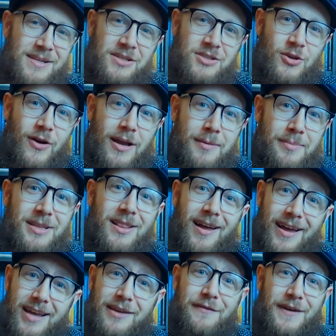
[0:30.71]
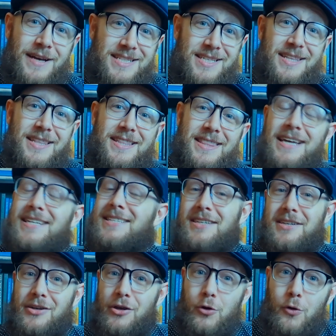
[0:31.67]
so I'd be lying if I said that that
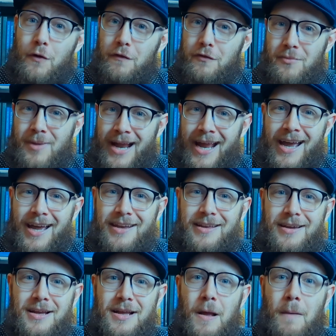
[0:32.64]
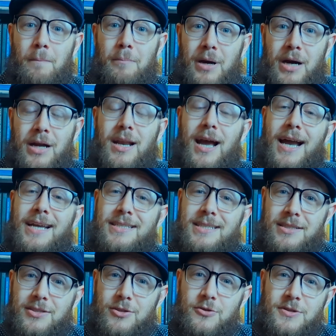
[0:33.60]
didn't go over my head. But I
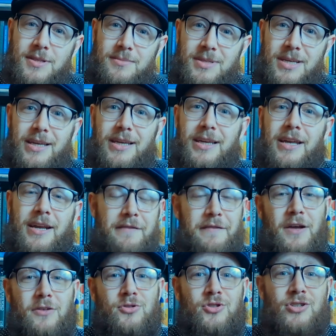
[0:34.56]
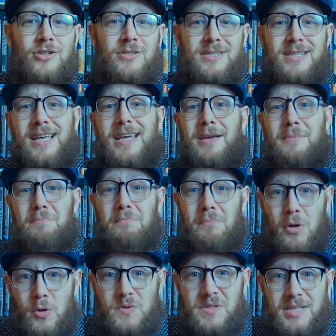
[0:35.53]
did do some digging, and I found just like
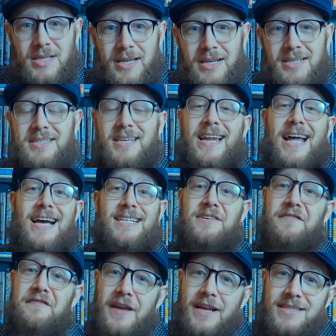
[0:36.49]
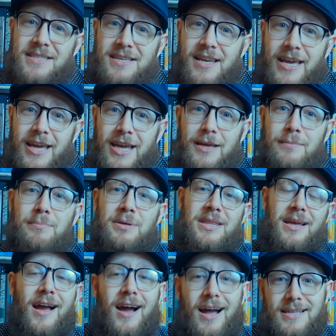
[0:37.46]
most things, it has a fancy name, but
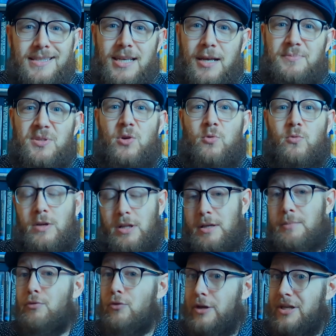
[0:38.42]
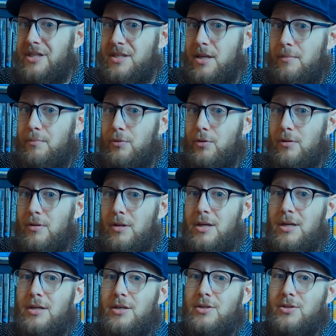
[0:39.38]
the concepts are really pretty simple.
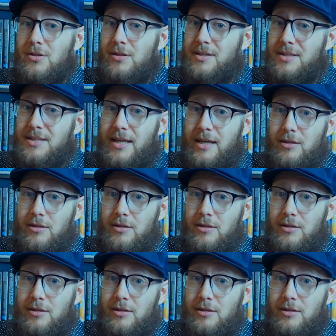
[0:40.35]
So let's take a